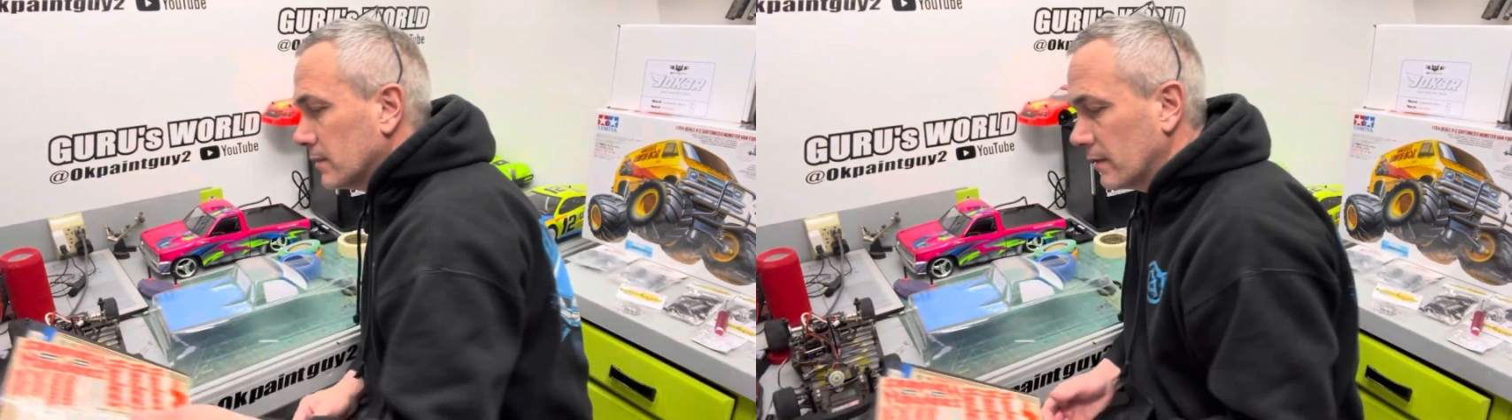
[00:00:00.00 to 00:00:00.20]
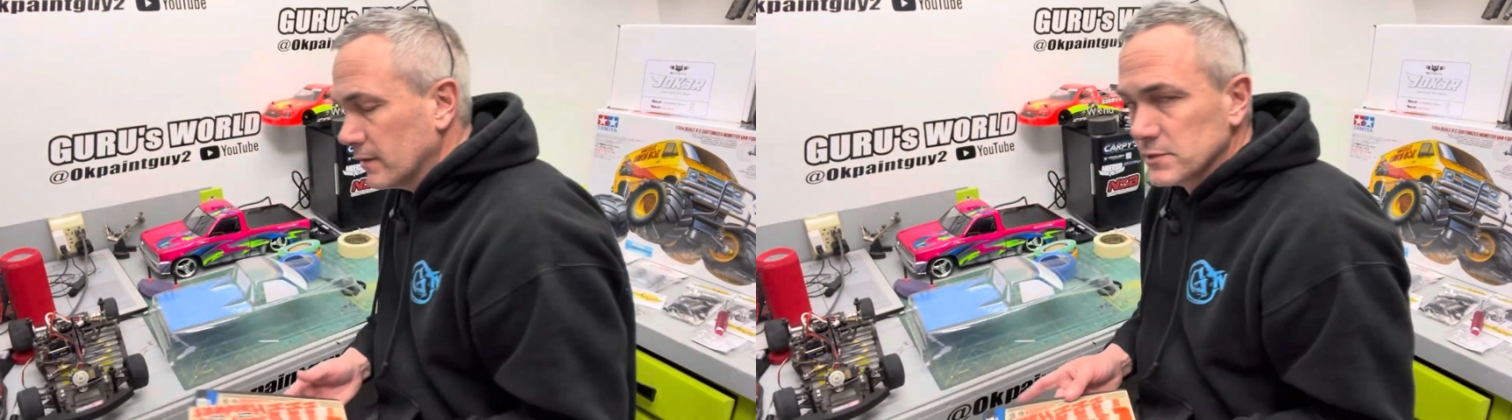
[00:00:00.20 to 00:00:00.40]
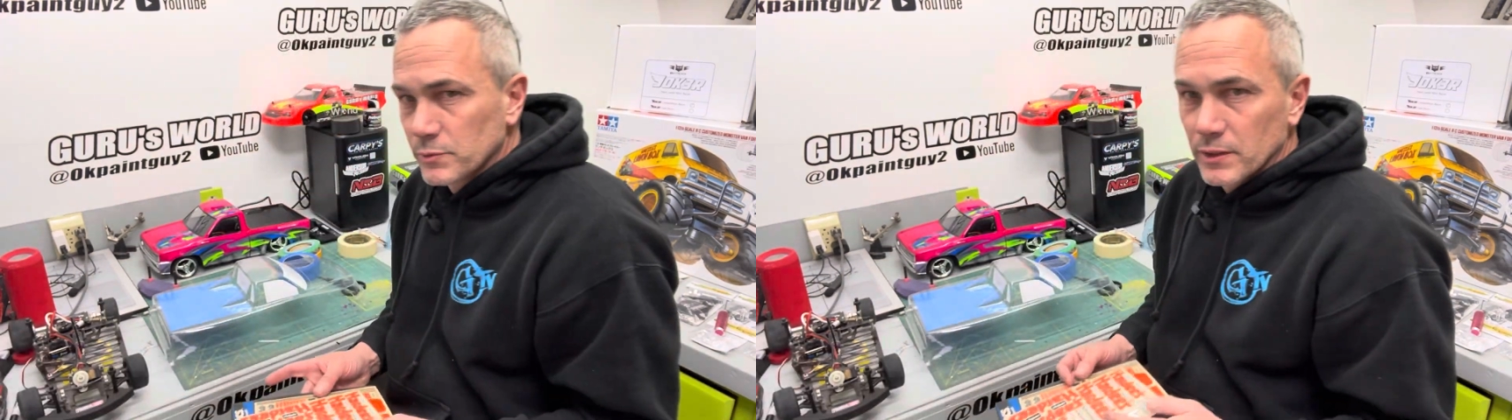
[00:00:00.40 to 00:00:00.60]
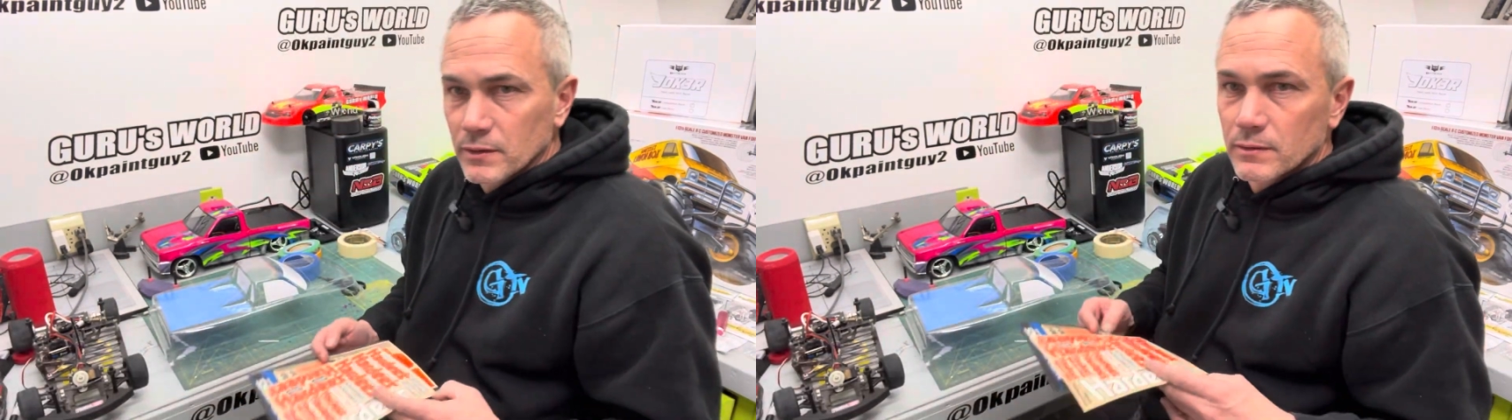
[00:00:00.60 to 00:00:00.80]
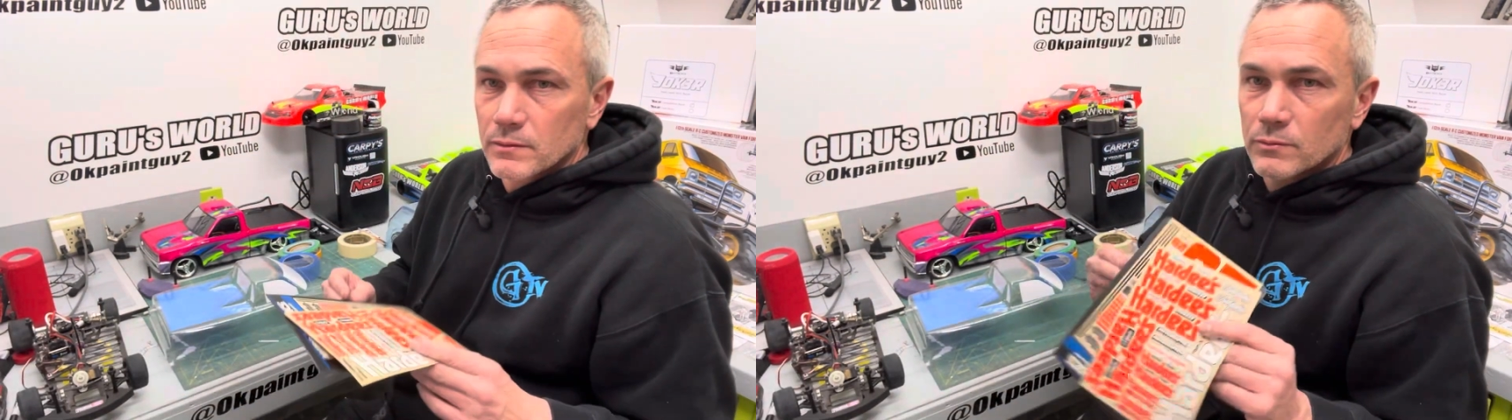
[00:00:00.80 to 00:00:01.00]
and this
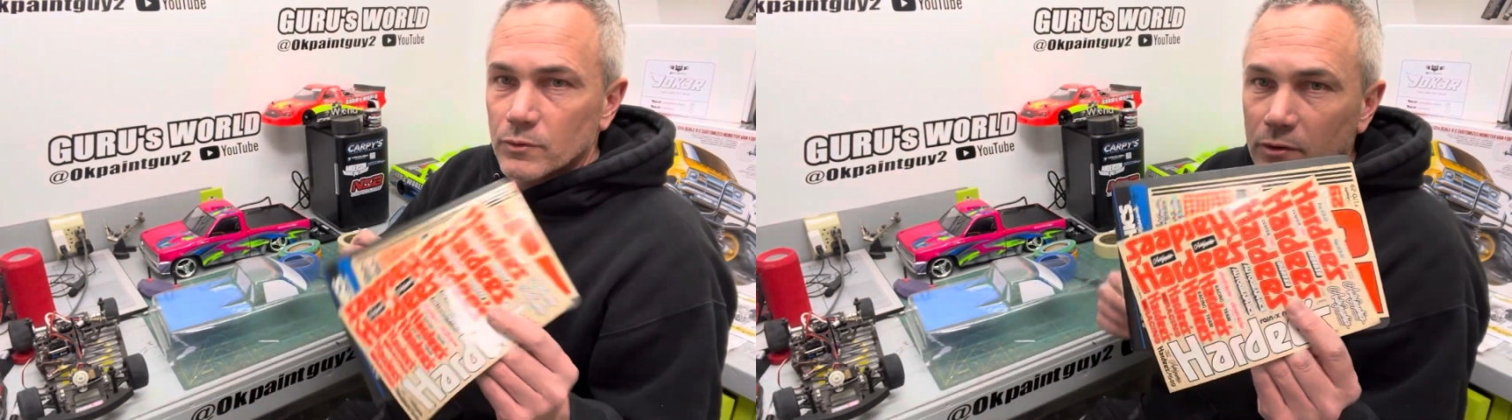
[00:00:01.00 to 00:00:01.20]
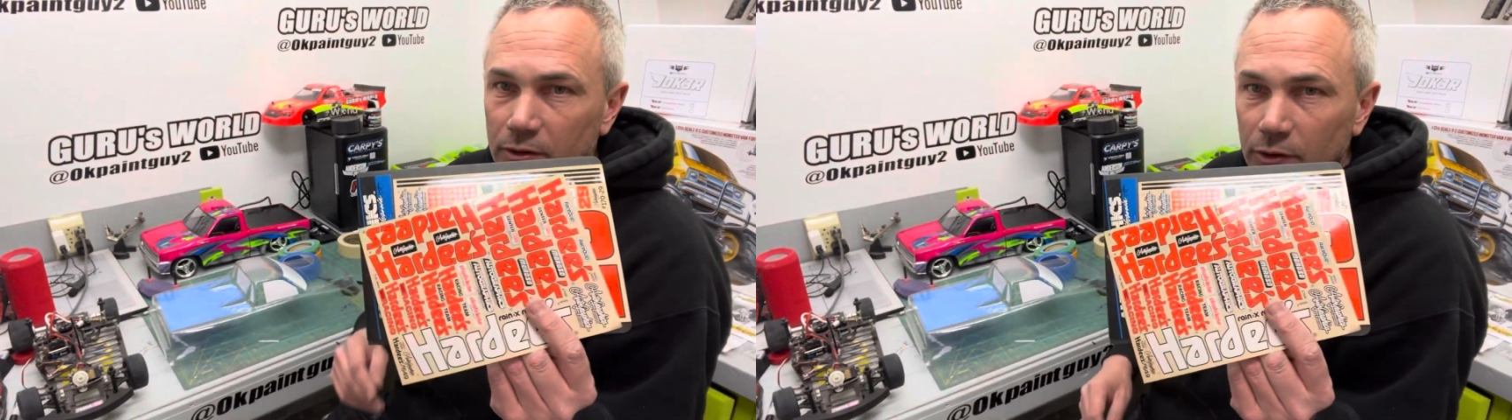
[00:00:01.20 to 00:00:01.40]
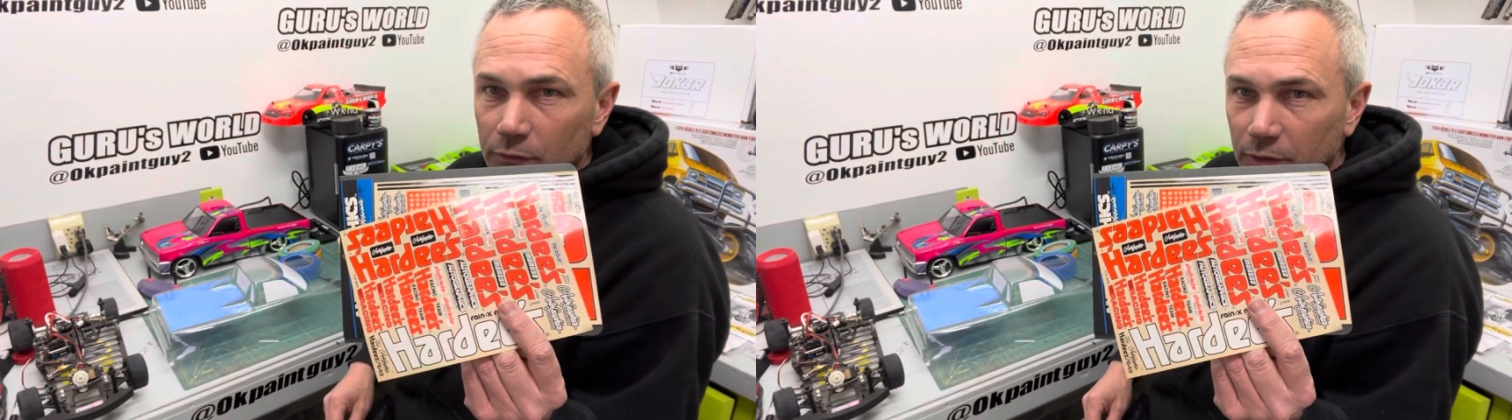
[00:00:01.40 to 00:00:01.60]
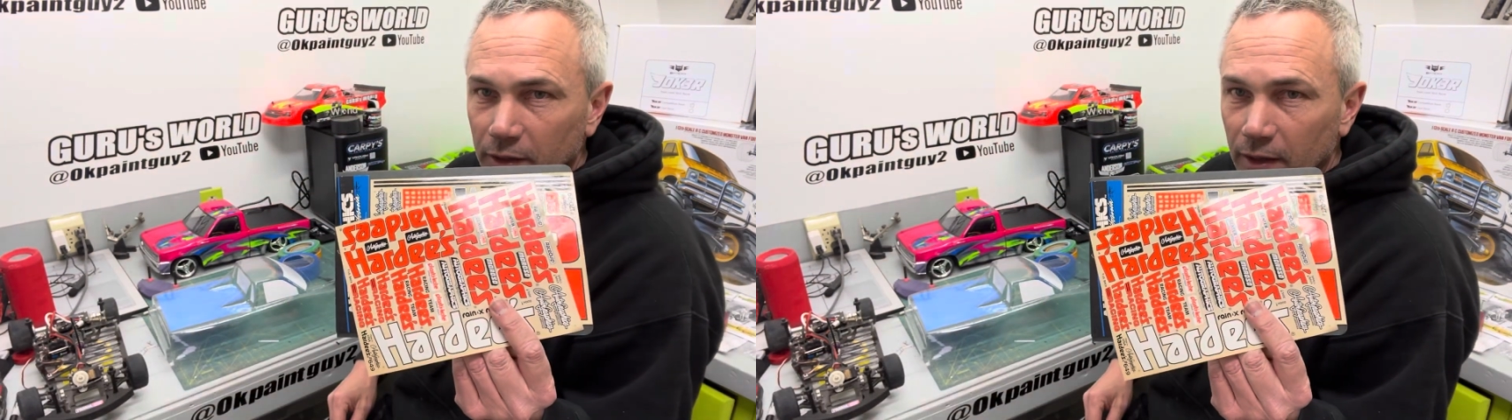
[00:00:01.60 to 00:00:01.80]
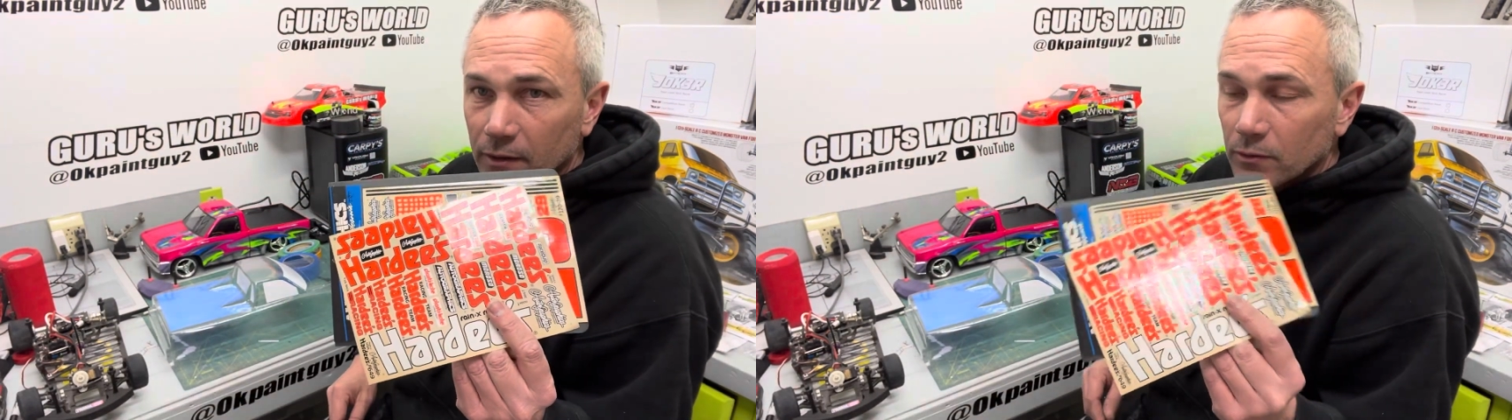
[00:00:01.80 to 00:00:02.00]
week we're going to do it for
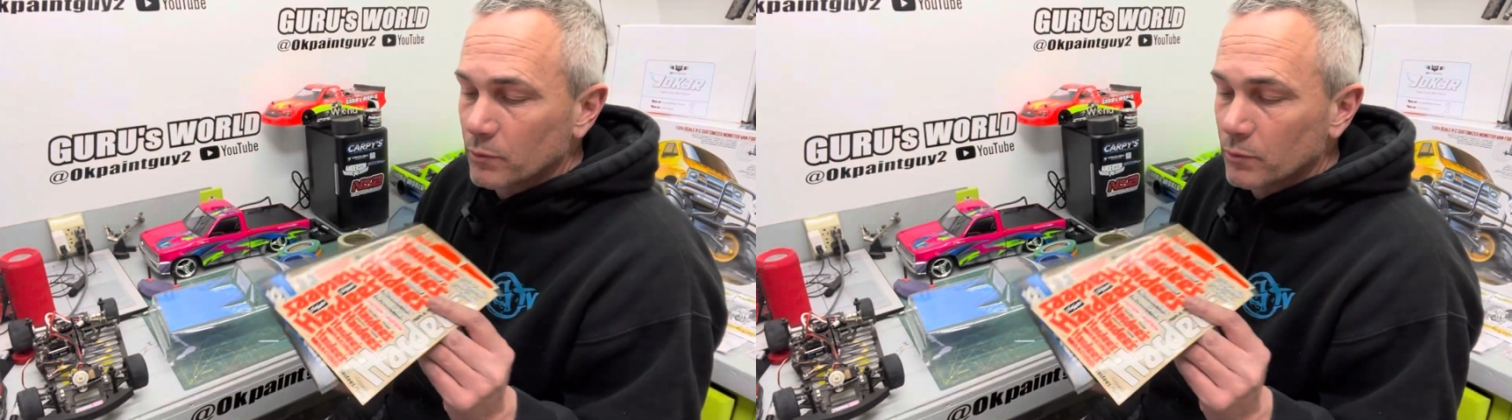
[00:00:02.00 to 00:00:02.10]
Kale.